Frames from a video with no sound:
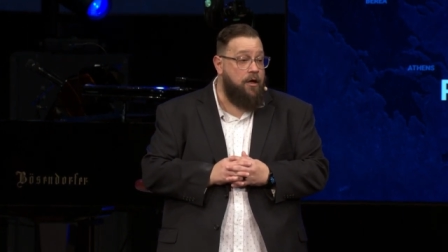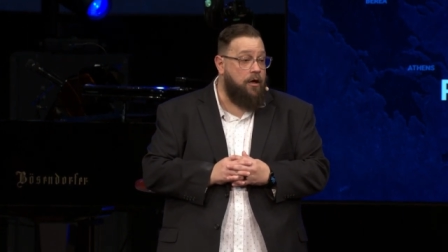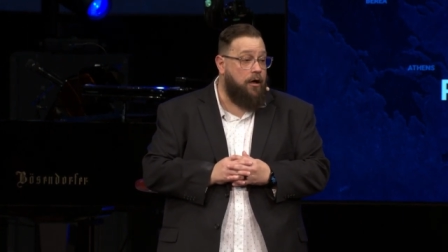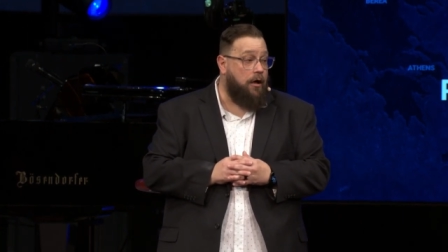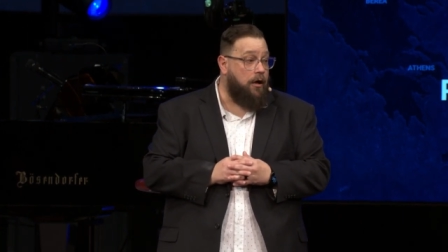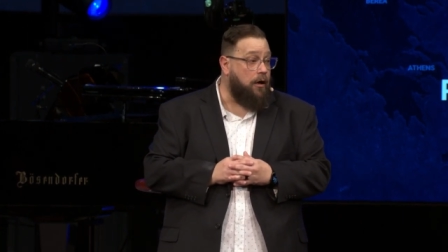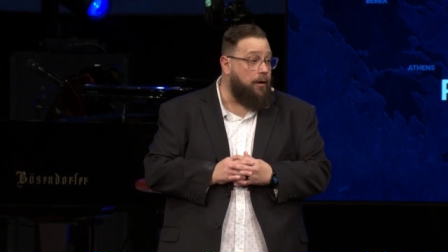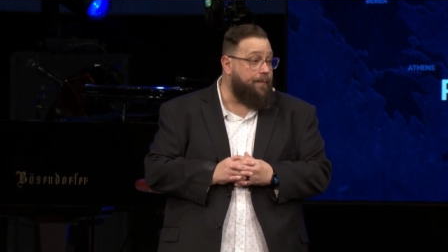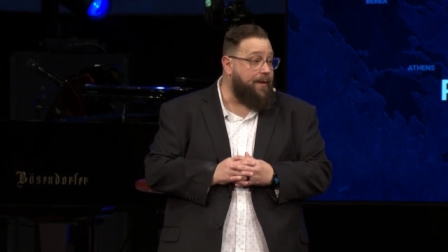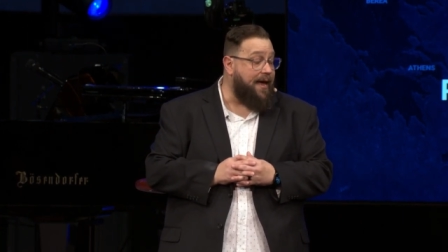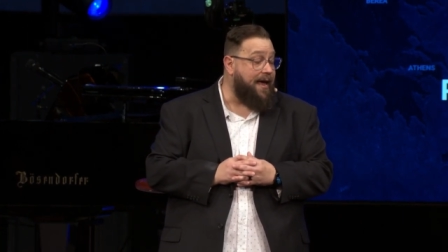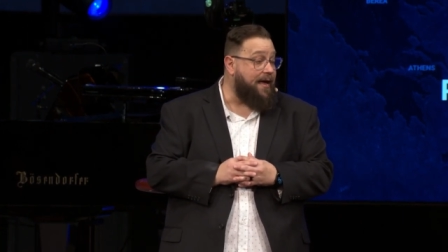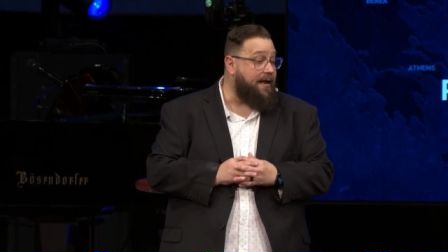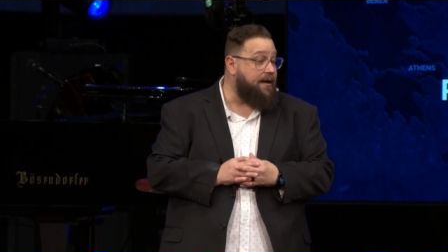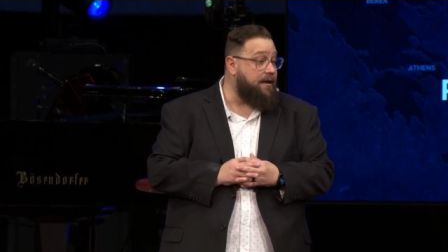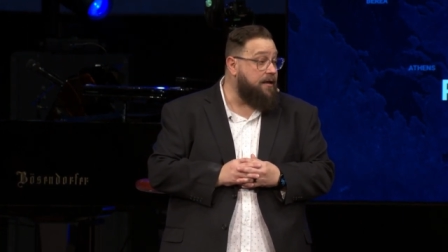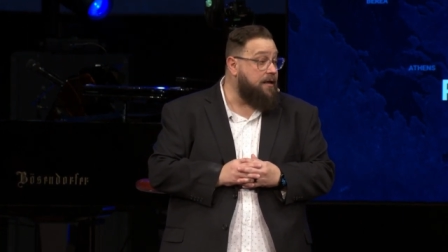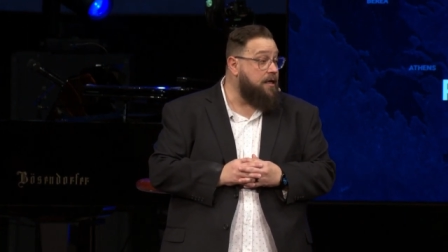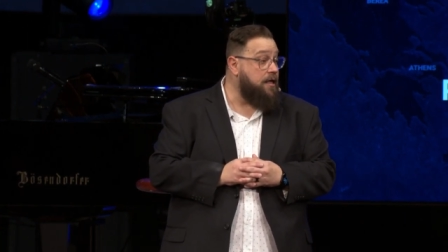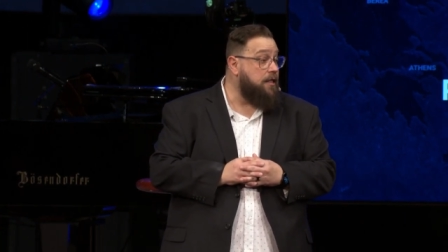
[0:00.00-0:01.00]
oh man,
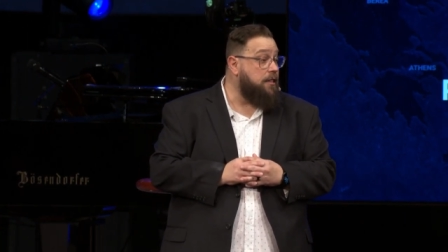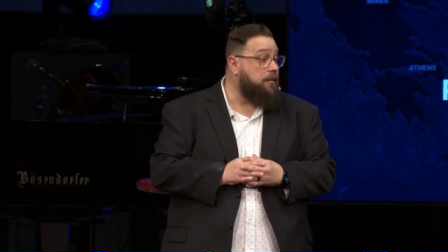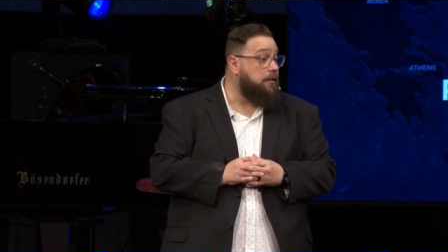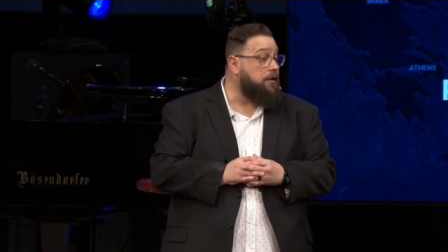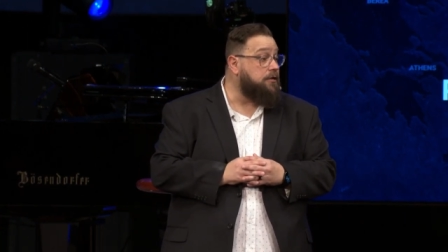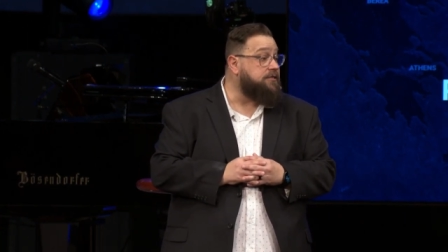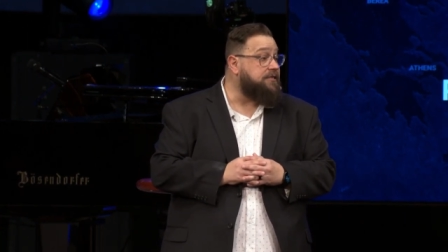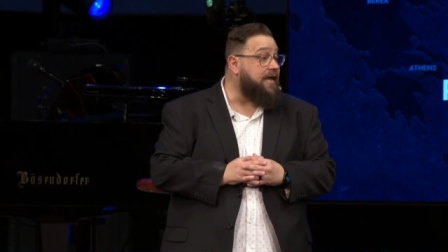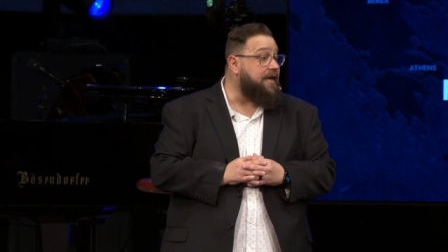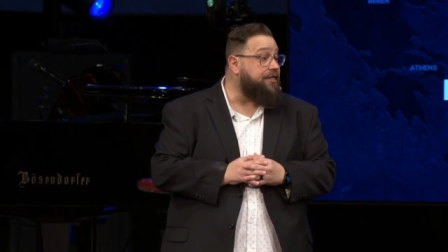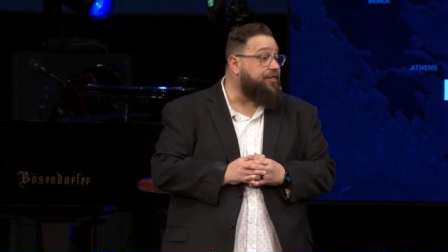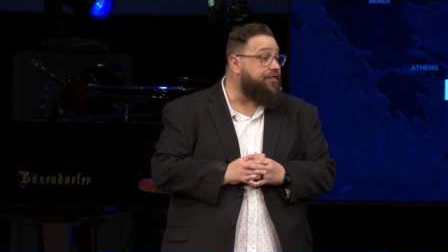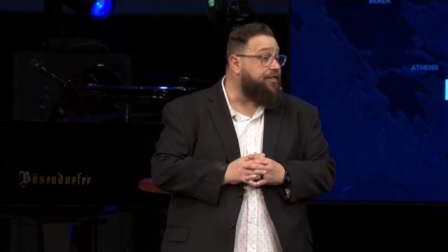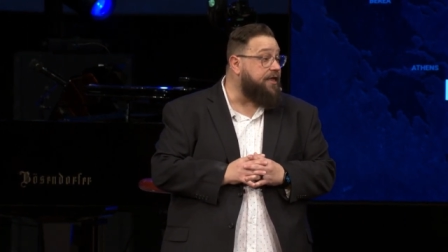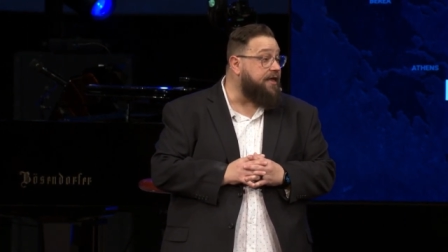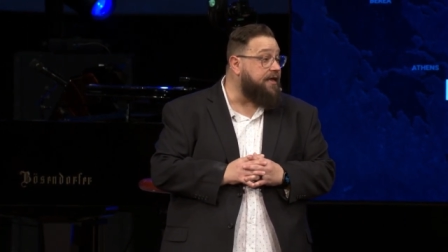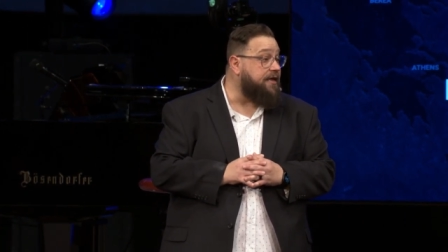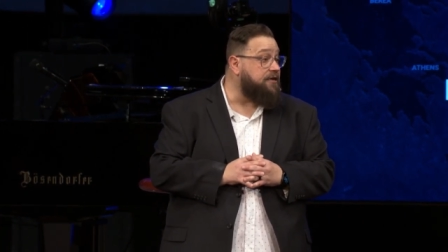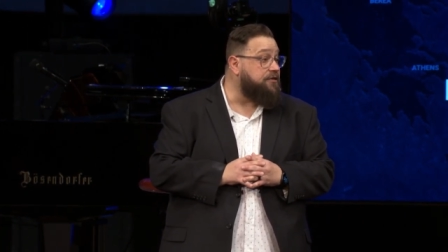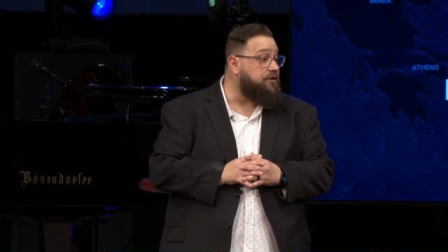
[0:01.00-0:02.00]
looks like
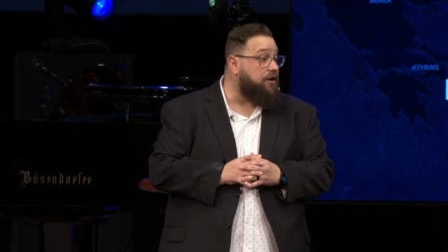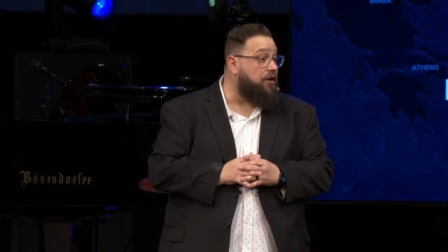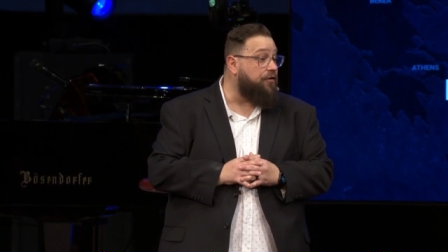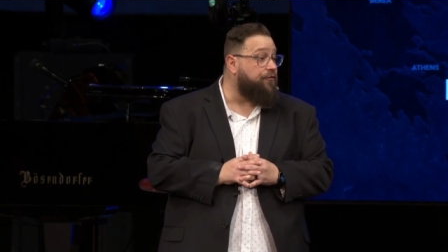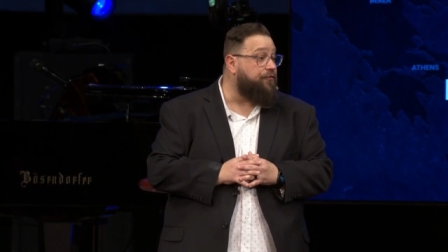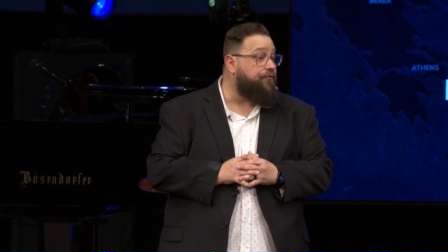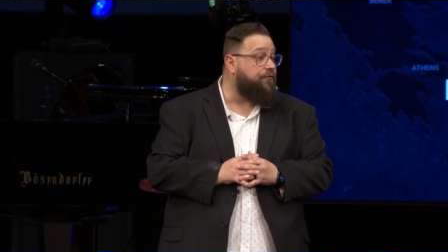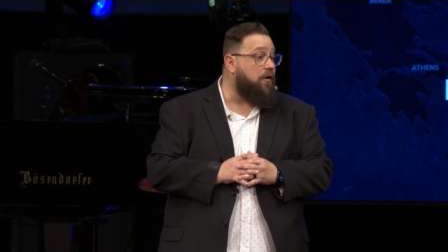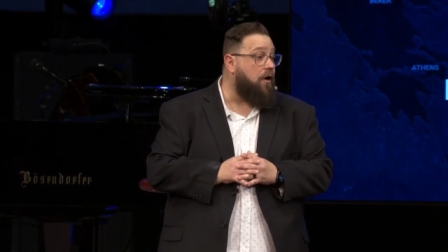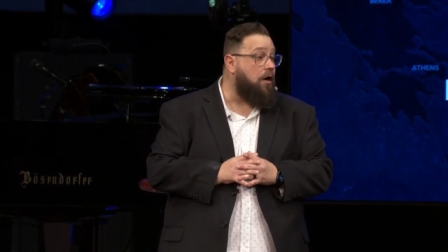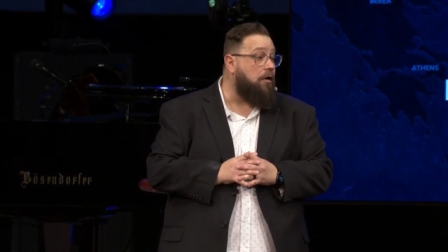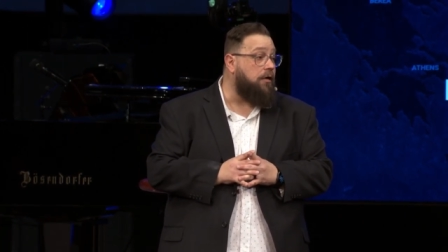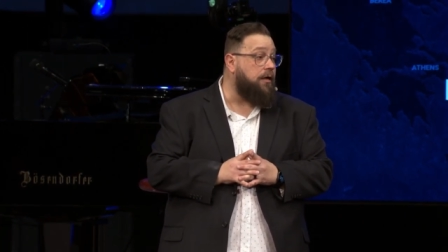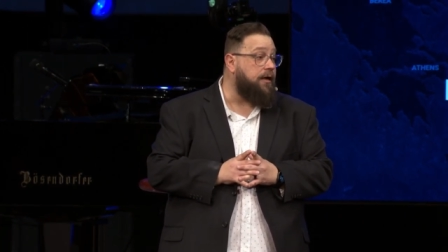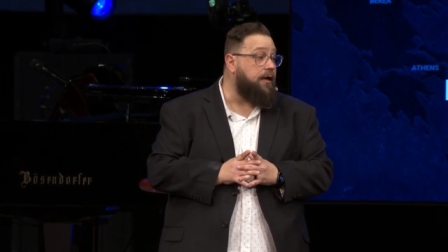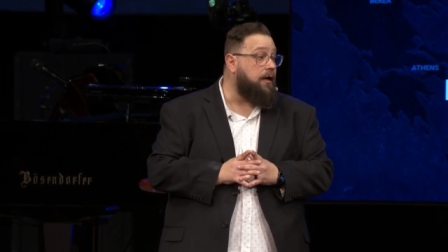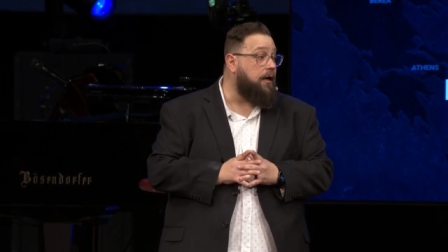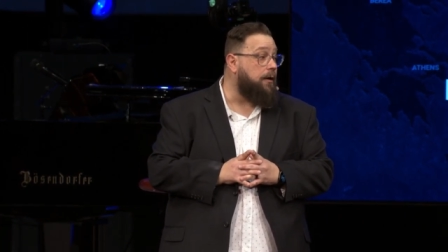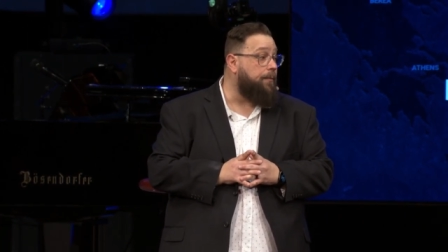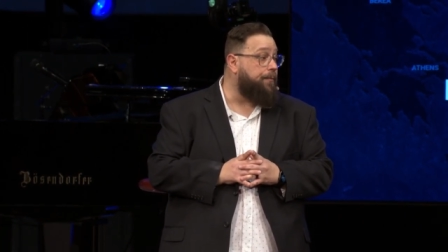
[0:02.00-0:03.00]
things are
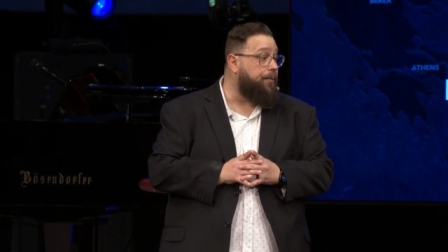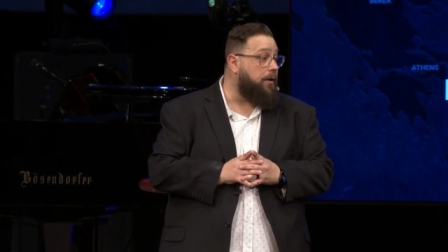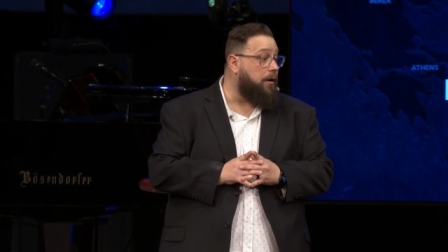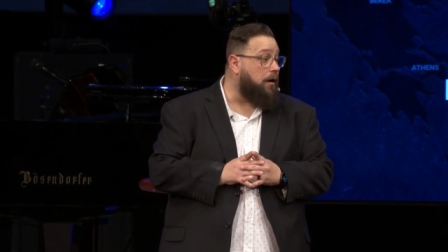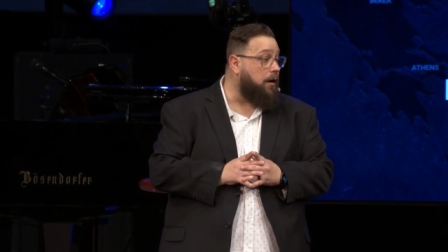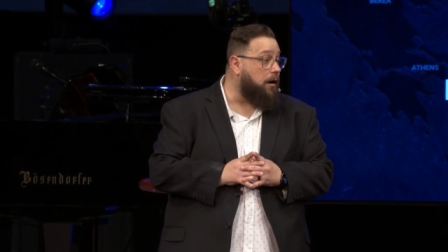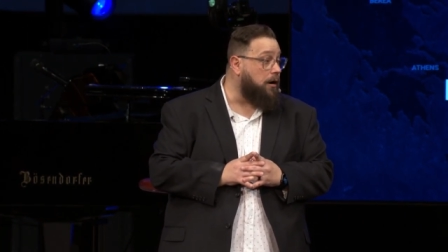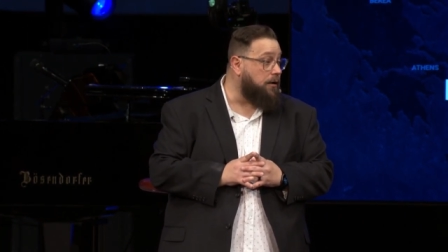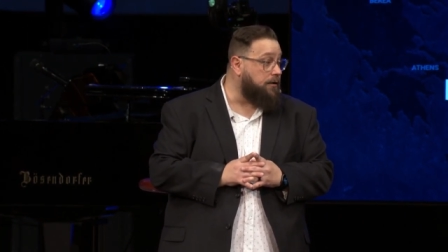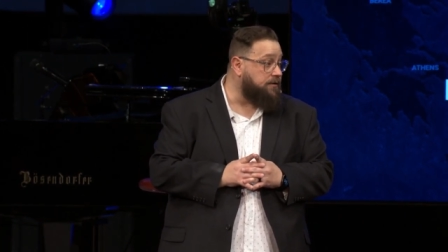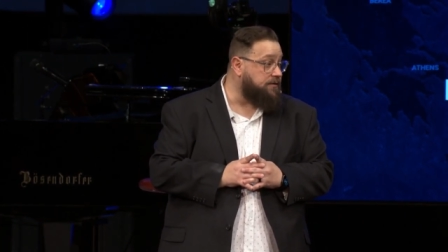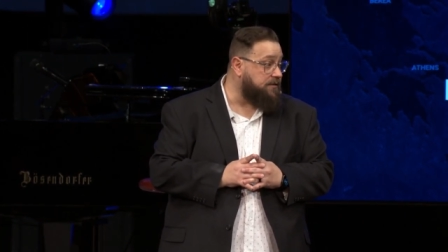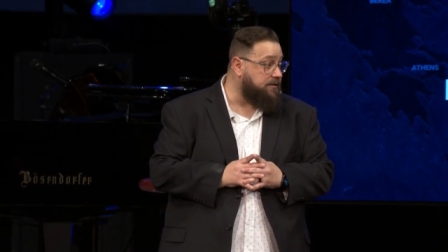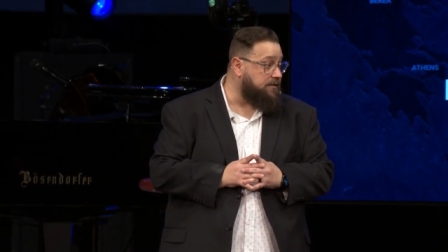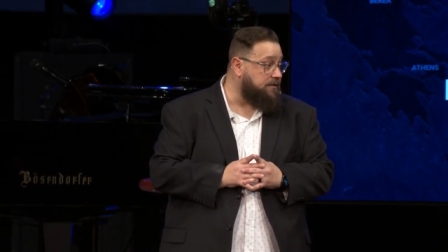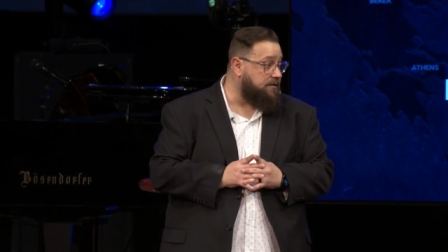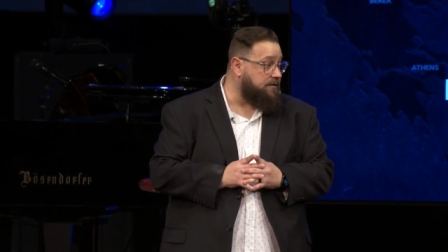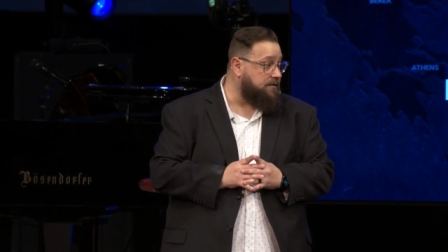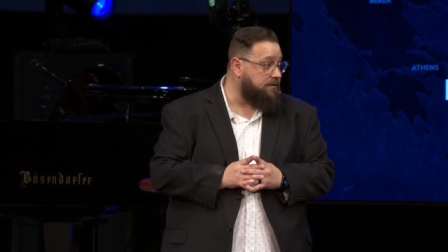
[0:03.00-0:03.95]
falling apart.